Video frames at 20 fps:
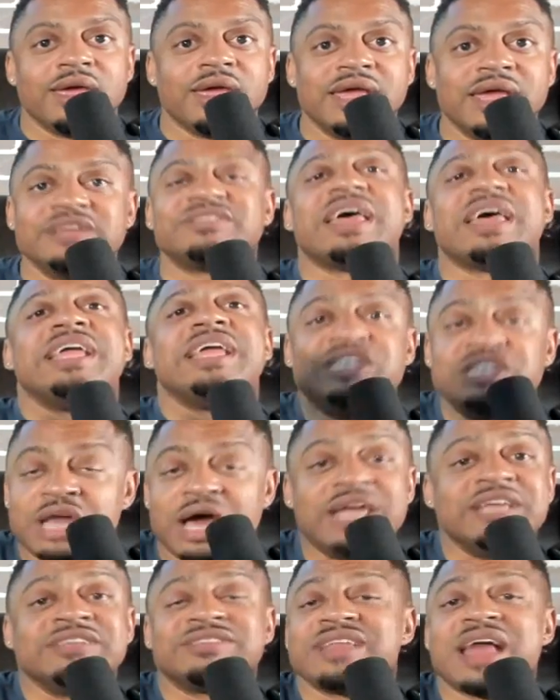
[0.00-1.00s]

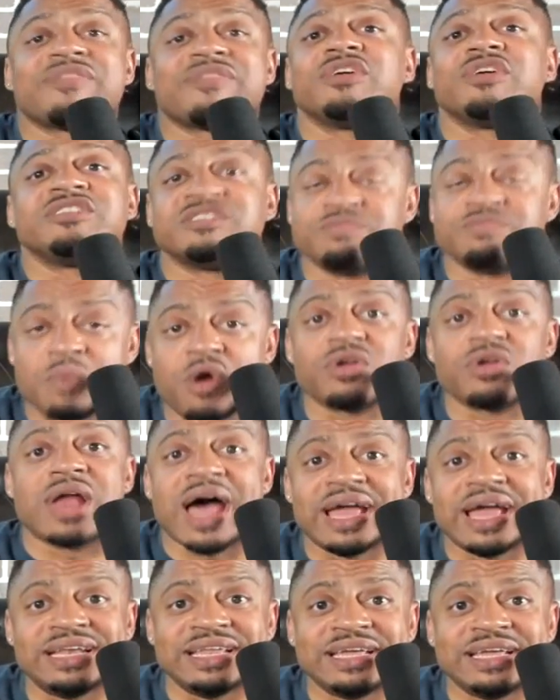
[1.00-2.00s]
It's not the smart
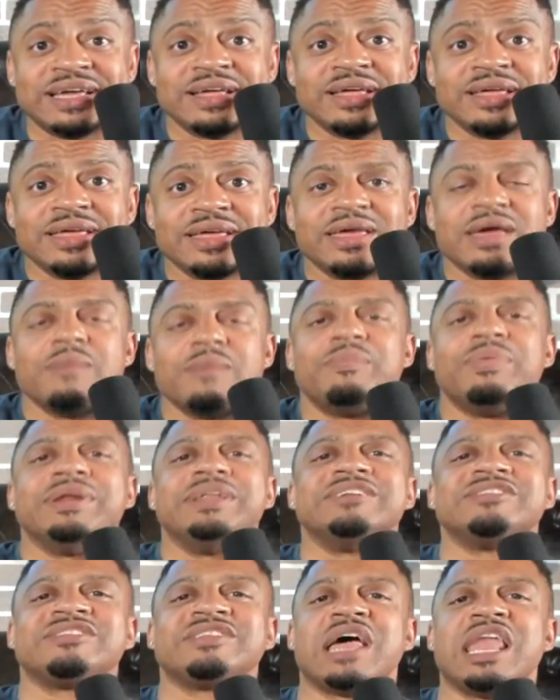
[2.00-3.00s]
idea, but
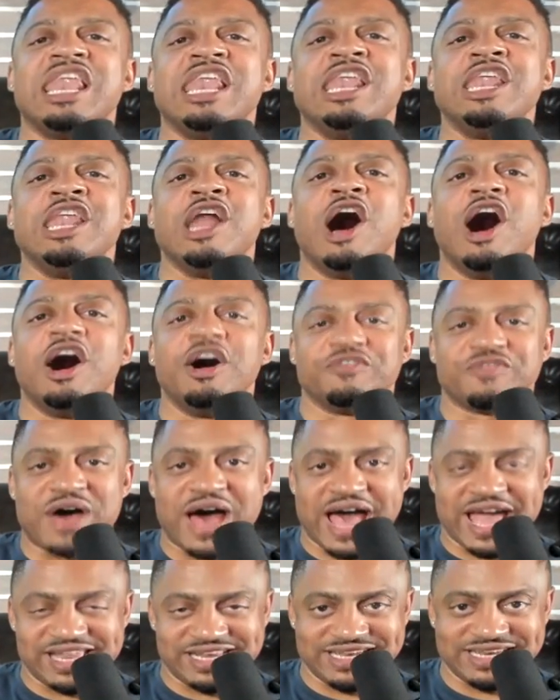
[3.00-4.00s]
it's the love
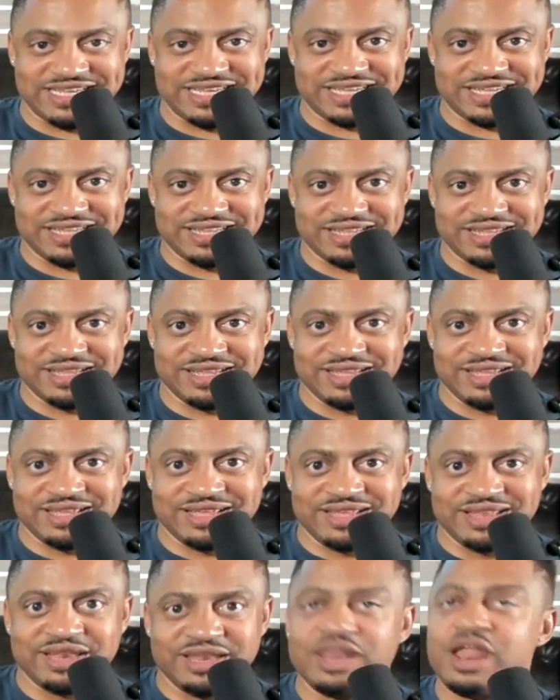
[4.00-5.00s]
idea.
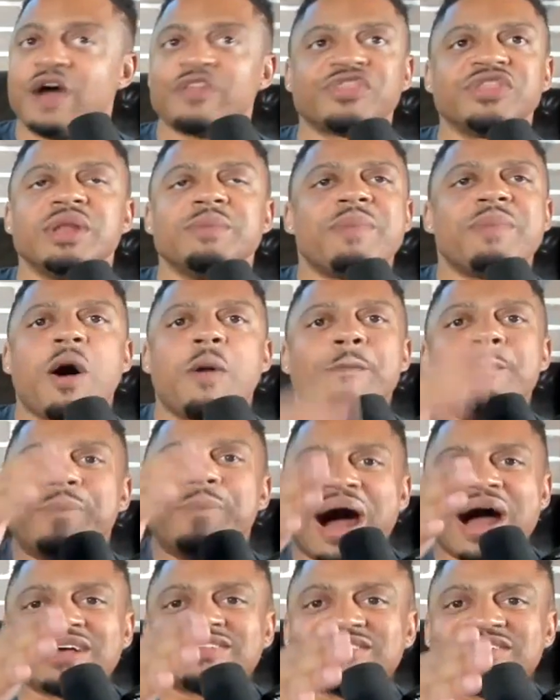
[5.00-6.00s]
Nothing about
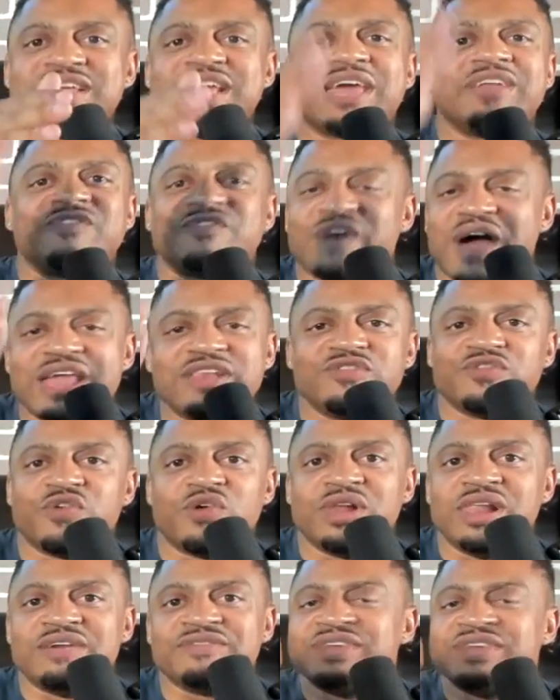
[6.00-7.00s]
boxing and fighting for
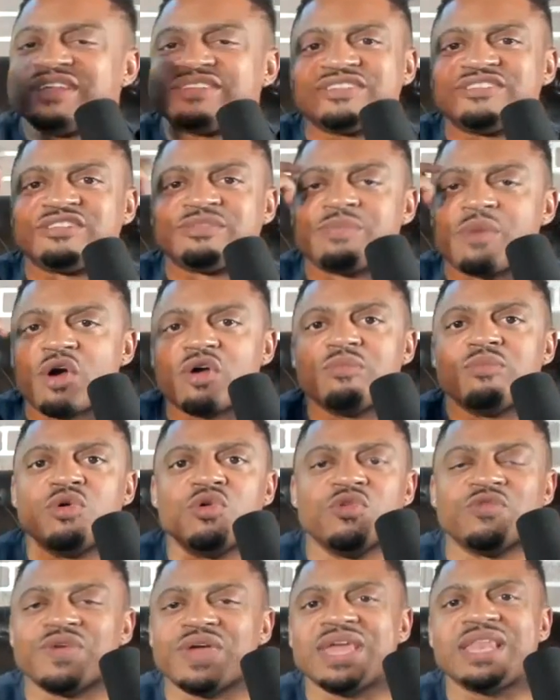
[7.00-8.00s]
a living is a smart
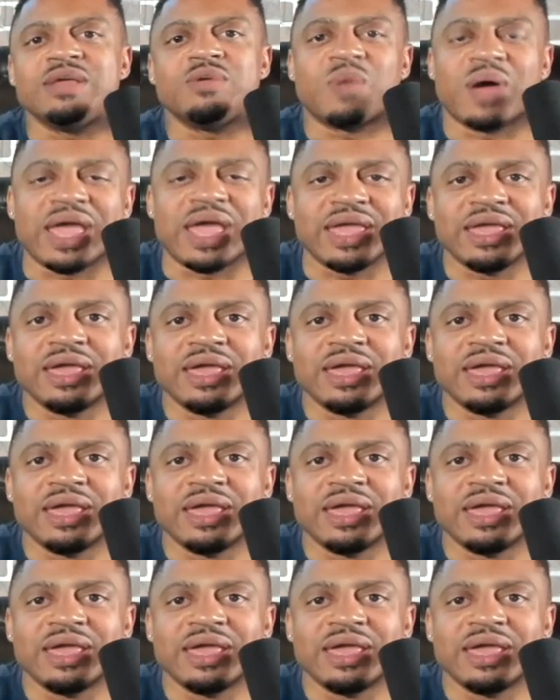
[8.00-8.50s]
move anyway.